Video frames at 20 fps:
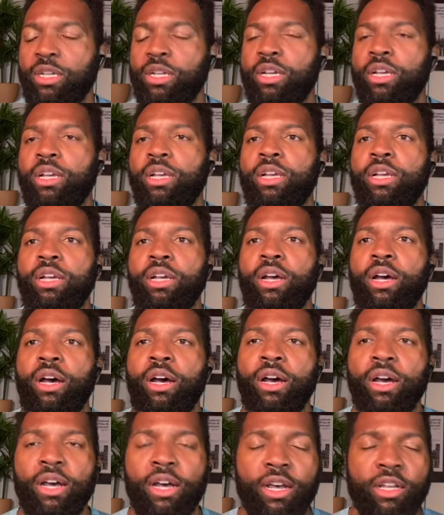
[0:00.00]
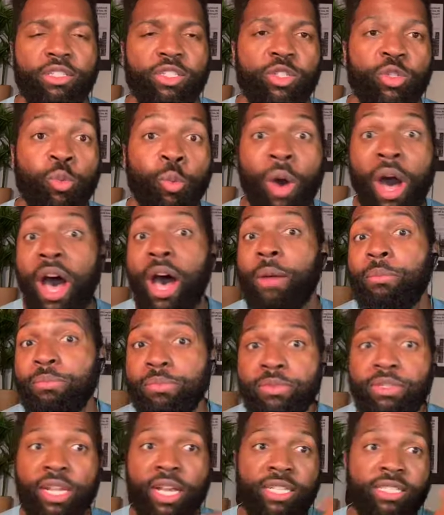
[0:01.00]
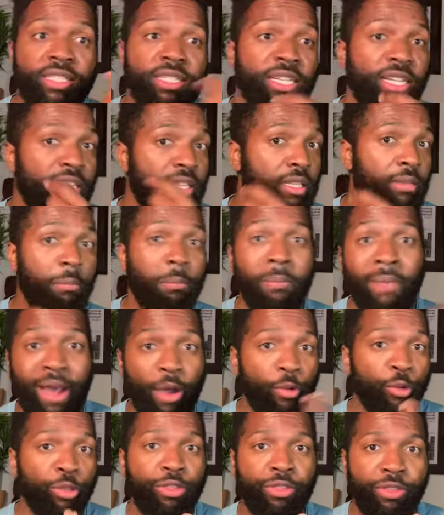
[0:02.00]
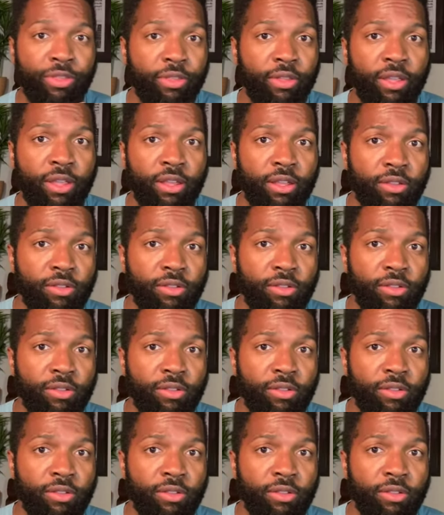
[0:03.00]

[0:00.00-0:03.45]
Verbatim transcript: in the mouth region, in your mouth hole.